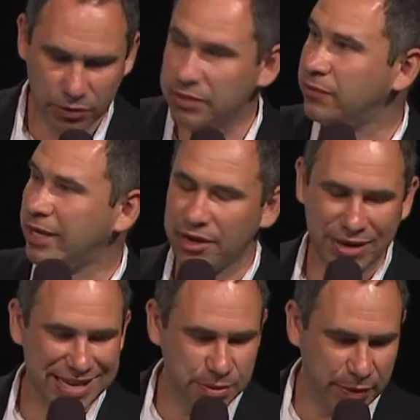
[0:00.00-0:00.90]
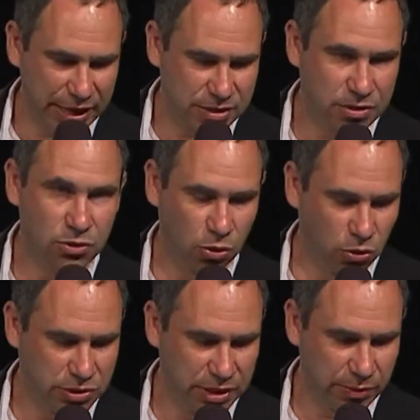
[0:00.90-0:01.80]
we have SPS,
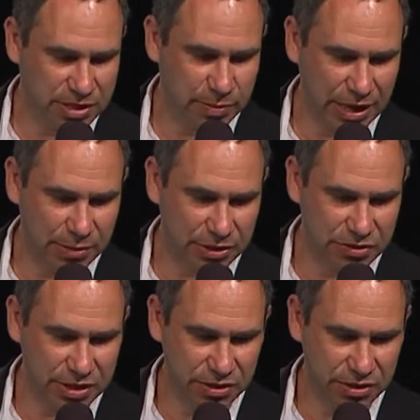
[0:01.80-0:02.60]
so-called sequence parameter set,